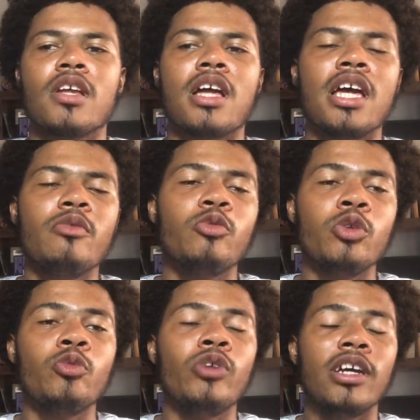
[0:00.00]
And
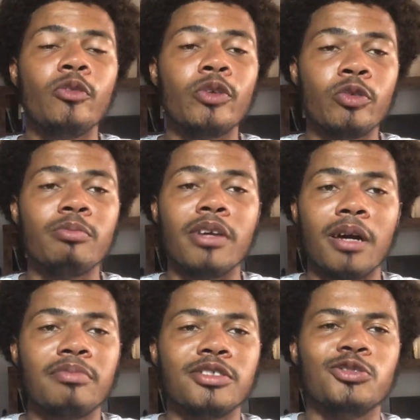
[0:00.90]
we will be
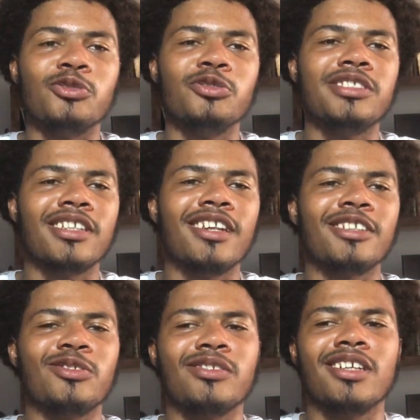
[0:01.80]
happy to shed
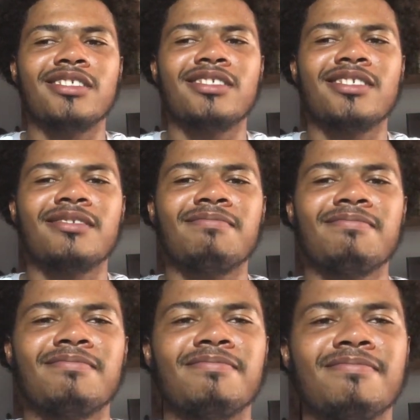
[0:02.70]
light on that.
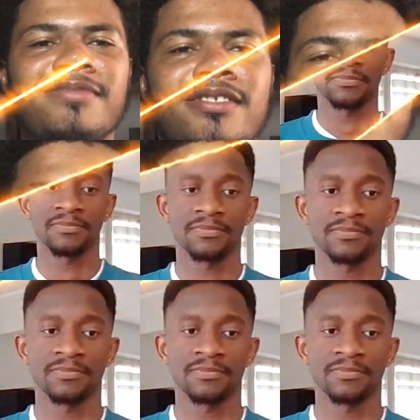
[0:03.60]
Thank you.